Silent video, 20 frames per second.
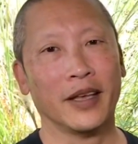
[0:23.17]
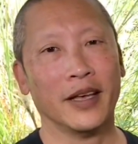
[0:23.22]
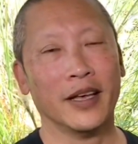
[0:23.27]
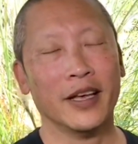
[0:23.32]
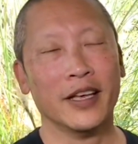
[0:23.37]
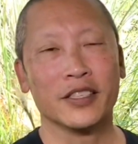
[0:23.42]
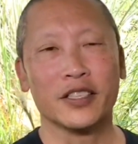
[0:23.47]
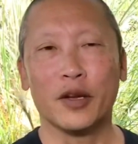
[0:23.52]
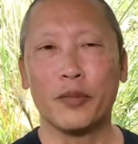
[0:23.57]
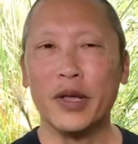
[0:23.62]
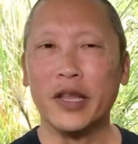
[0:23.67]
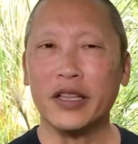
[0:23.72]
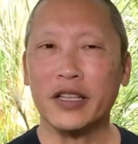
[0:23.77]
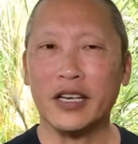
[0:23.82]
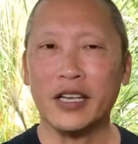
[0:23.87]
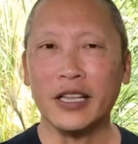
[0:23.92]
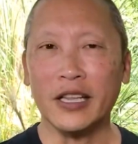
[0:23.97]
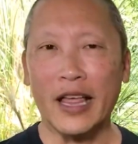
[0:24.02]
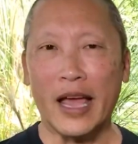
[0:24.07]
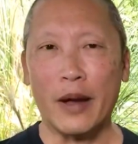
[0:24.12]
So to be able to
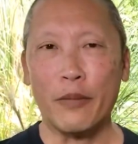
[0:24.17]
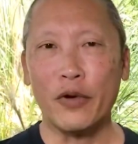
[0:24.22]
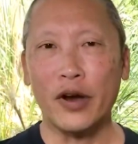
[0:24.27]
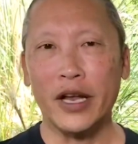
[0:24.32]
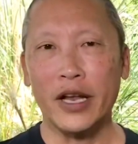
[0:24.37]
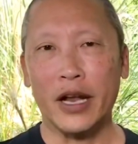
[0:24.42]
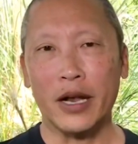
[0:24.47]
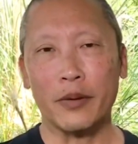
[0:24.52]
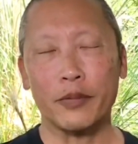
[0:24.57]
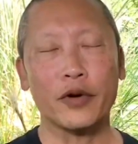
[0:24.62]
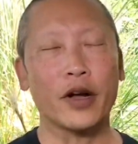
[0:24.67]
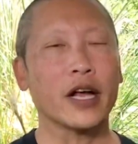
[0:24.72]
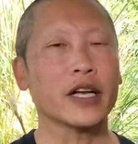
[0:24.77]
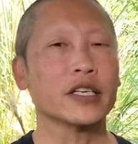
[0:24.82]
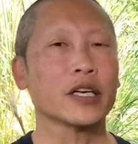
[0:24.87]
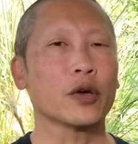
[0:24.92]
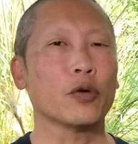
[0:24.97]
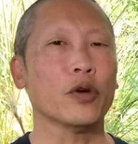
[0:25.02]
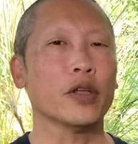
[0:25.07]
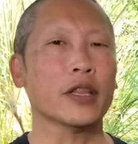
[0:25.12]
collaborate on a
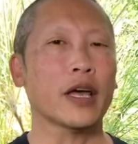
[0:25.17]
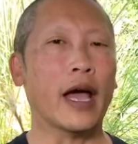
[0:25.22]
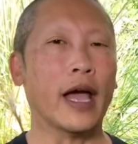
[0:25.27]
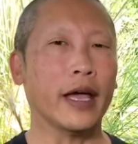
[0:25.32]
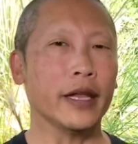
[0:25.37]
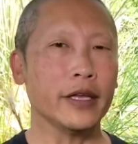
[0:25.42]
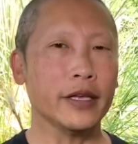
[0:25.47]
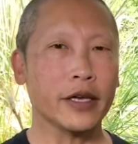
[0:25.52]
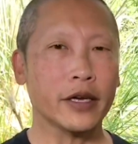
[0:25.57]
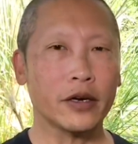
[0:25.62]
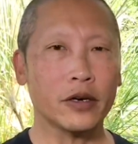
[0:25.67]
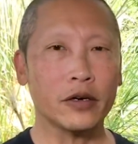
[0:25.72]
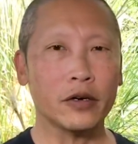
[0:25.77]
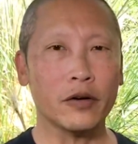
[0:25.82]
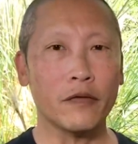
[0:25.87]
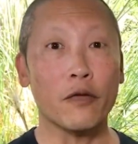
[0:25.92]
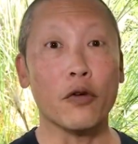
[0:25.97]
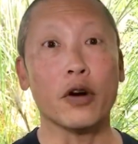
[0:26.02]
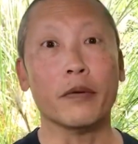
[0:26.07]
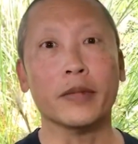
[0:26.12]
project with IDEO
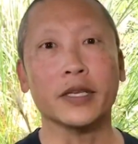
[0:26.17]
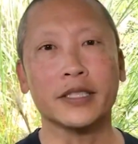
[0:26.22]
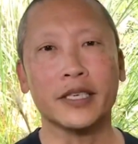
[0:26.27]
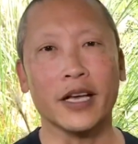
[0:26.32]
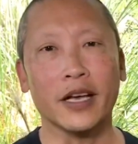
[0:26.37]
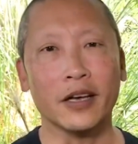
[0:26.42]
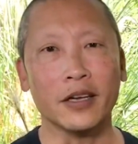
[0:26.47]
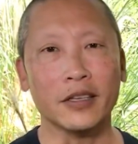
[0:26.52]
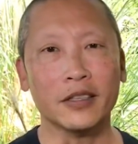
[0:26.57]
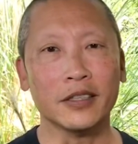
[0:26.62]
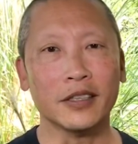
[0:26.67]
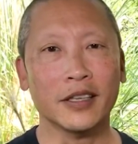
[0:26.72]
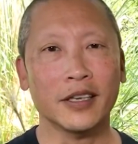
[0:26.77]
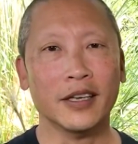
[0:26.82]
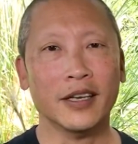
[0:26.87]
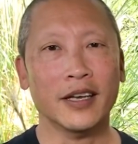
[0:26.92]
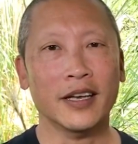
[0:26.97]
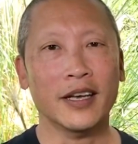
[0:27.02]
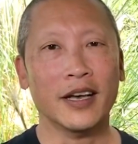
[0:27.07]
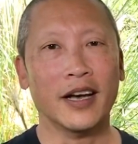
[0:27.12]
for Mattel,
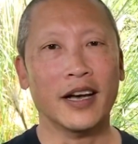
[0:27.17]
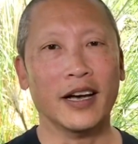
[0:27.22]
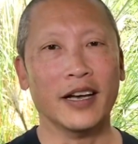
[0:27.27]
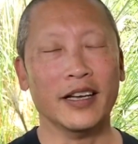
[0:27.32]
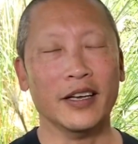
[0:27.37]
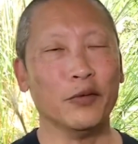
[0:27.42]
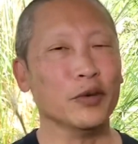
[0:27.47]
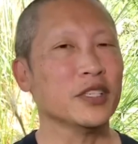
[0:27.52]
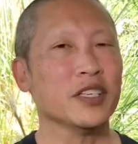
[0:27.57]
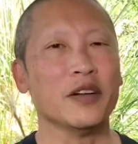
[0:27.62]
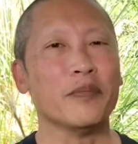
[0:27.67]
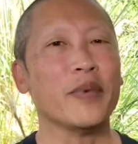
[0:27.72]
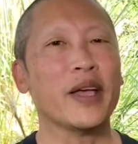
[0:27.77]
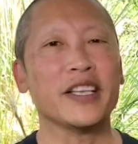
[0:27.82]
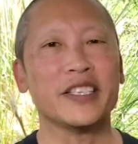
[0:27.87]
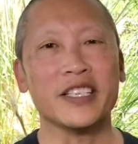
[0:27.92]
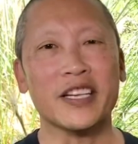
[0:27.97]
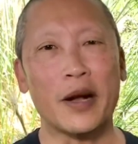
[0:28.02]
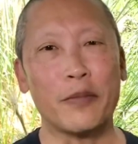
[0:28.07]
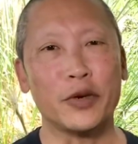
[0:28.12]
it was an
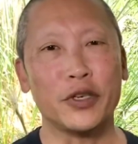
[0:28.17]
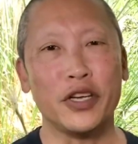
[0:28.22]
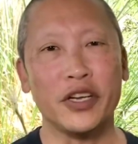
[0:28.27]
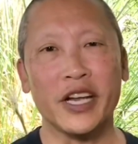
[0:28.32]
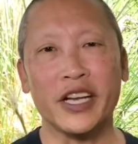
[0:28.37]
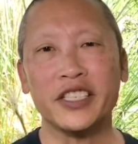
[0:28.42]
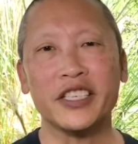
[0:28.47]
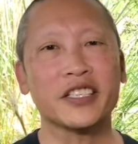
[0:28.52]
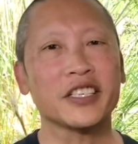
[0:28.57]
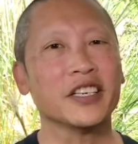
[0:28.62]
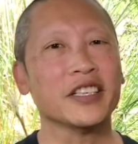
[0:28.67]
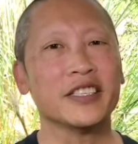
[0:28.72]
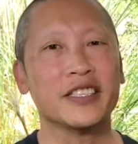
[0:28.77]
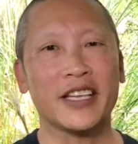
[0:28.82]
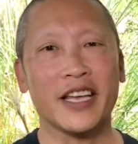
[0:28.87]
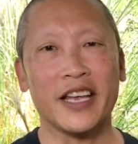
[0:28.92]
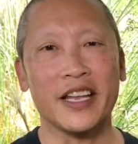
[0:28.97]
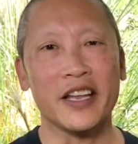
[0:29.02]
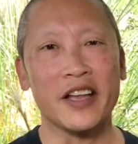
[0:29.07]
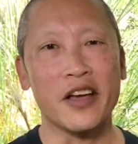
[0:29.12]
amazing opportunity. I just couldn't
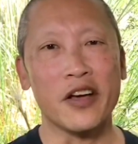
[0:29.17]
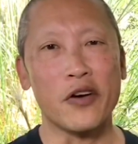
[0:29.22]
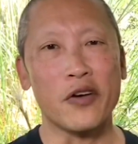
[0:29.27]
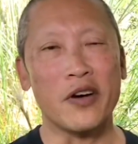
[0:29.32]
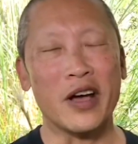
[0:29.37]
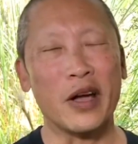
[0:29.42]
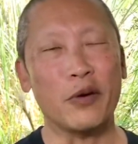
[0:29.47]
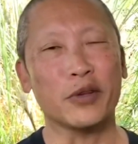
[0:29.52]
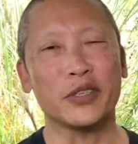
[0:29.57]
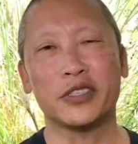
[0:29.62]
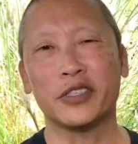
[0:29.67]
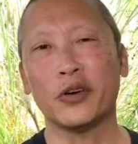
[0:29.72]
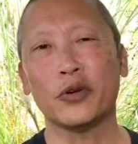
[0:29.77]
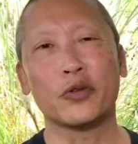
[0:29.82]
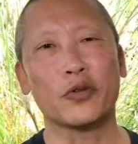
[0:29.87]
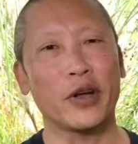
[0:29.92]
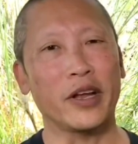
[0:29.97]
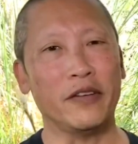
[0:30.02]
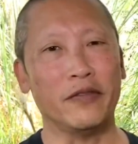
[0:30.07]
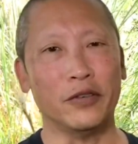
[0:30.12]
say no. I was so
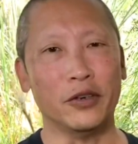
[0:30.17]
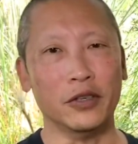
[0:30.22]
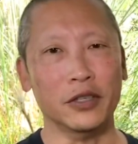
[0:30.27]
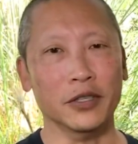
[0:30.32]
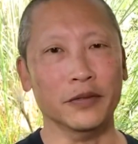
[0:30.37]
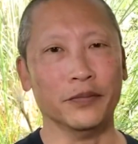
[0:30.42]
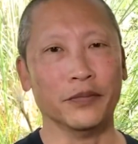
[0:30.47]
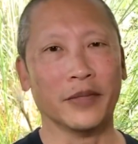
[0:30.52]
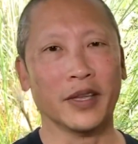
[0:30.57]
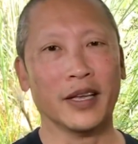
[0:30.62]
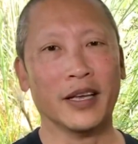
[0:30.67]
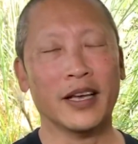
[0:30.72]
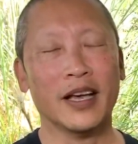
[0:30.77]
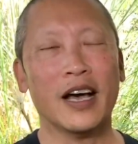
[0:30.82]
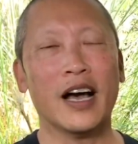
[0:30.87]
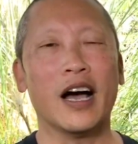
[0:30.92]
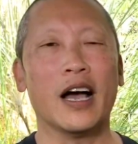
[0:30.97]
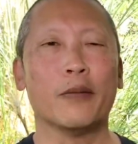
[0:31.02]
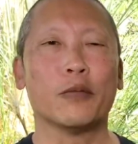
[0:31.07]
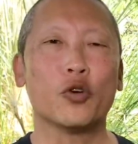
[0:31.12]
grateful.
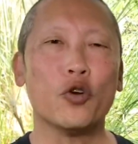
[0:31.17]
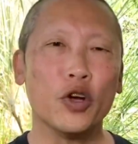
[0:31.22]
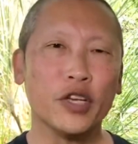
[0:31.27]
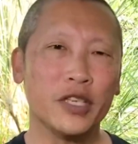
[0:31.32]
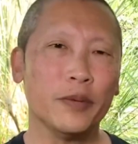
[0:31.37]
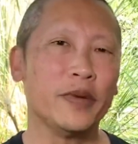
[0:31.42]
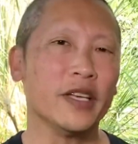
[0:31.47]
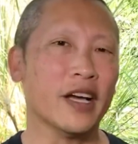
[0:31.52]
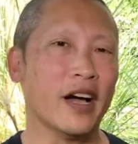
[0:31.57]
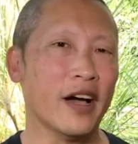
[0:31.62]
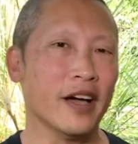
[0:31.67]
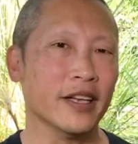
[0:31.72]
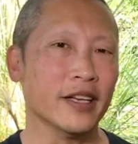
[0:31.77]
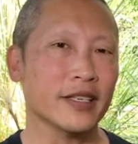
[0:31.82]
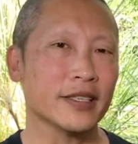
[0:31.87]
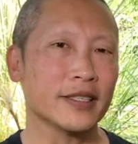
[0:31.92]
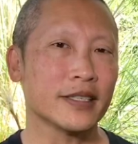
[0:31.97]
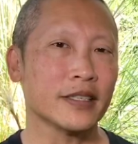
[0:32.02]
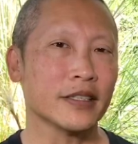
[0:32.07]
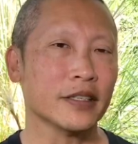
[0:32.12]
I'm going to be
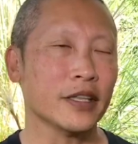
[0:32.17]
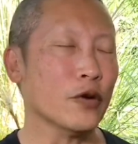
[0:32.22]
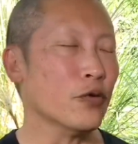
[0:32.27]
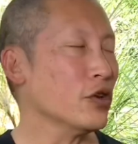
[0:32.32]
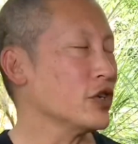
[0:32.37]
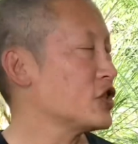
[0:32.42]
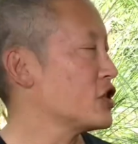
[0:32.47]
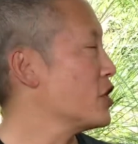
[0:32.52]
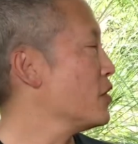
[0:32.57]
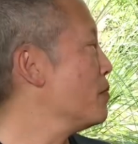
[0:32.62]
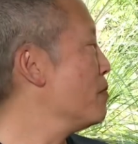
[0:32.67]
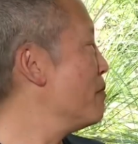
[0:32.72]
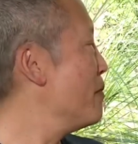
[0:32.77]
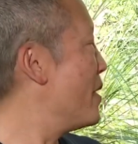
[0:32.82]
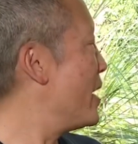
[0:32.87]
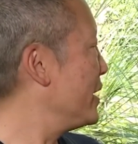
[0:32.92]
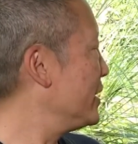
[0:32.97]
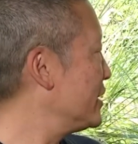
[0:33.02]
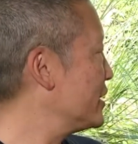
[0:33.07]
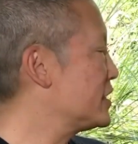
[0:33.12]
honest, there were
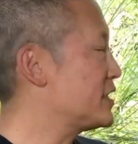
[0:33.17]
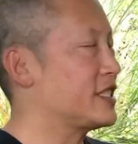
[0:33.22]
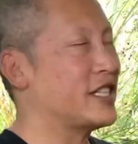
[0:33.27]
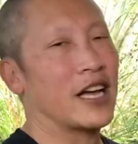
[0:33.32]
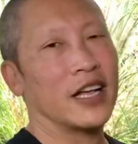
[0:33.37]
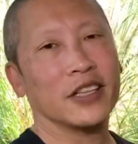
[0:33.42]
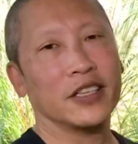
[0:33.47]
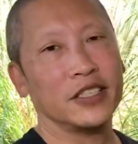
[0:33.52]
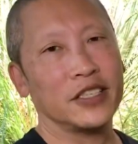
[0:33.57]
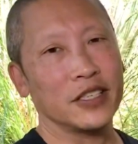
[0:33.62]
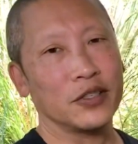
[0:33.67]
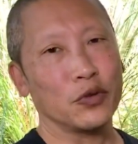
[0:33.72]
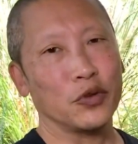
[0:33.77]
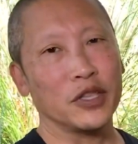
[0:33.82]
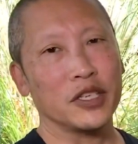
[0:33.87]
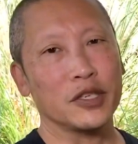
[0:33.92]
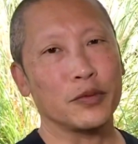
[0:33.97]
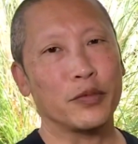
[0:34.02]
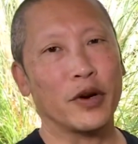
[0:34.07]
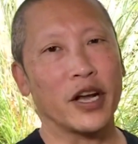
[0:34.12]
tremendous challenges with
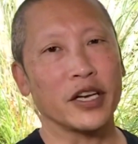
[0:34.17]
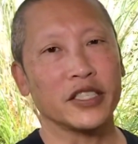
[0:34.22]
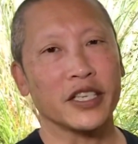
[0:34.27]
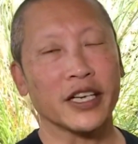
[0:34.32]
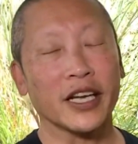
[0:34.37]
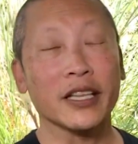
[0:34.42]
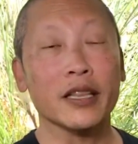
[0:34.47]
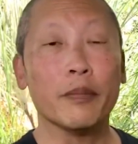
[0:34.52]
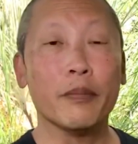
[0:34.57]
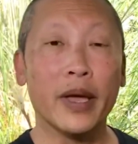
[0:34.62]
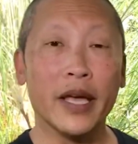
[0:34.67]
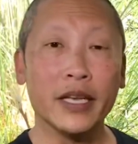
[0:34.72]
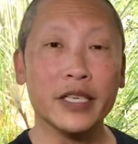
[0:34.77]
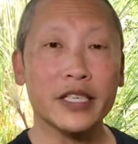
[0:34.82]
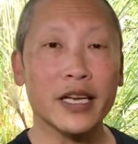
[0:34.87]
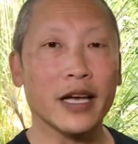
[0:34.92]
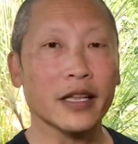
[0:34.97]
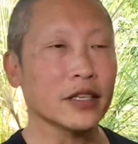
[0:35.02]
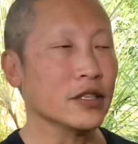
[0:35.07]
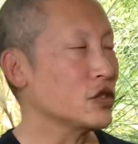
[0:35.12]
this project, and the main
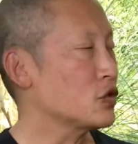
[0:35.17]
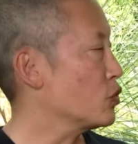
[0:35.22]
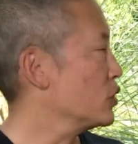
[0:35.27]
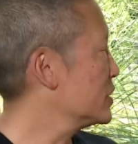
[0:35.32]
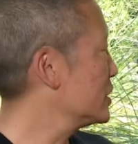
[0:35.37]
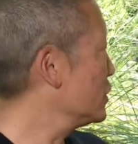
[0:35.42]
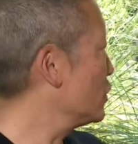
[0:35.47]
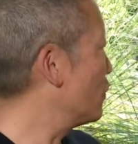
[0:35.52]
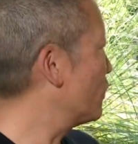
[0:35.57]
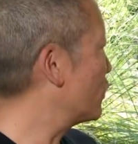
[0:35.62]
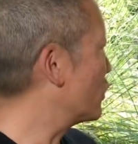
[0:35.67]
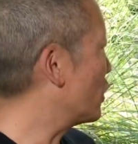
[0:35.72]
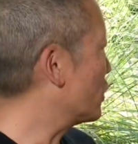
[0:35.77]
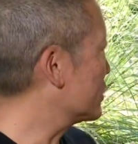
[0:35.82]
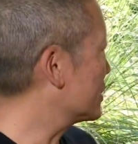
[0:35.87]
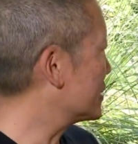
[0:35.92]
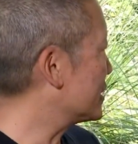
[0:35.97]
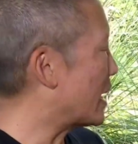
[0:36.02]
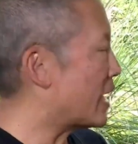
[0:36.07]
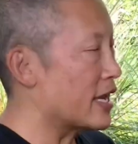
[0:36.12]
challenge was the overall
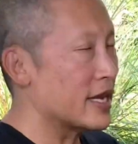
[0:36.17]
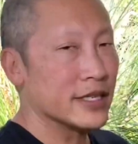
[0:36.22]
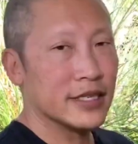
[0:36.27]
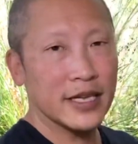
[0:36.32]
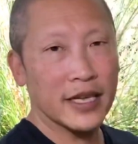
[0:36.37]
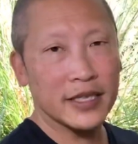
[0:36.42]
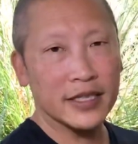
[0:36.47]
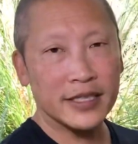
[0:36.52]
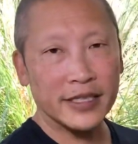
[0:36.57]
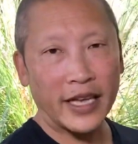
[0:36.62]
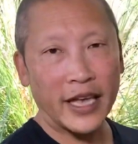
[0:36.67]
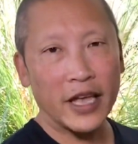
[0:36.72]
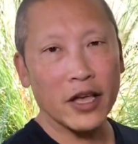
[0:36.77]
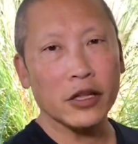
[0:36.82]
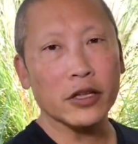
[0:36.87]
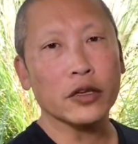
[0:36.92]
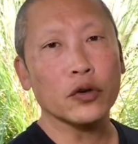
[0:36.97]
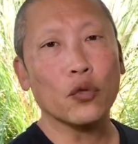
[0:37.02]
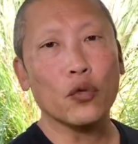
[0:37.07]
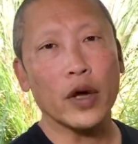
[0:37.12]
size and scale
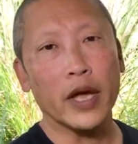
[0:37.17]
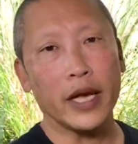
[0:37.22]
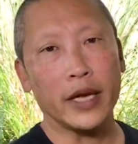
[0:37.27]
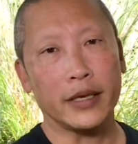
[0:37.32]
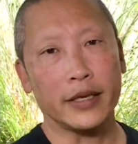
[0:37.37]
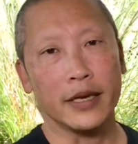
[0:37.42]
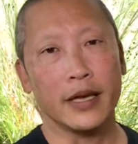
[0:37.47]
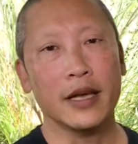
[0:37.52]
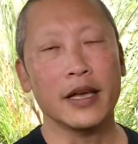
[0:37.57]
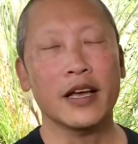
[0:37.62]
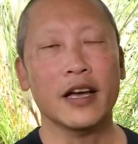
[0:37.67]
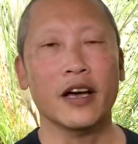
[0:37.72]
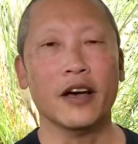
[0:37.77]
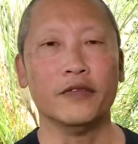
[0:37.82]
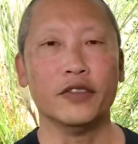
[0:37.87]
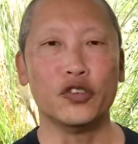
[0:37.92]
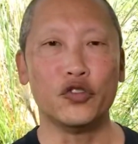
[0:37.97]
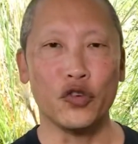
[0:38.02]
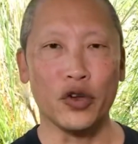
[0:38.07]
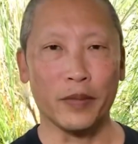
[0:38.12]
and weight of
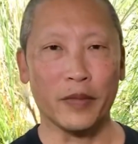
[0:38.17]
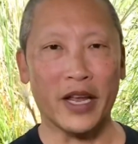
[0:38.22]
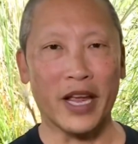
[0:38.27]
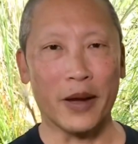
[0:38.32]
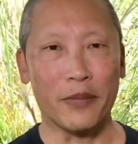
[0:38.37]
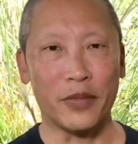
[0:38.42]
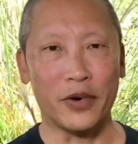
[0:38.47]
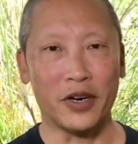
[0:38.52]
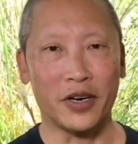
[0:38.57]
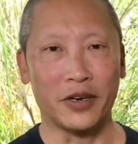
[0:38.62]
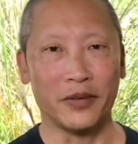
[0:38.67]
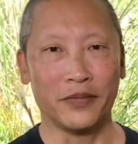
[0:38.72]
the Dreamcamper.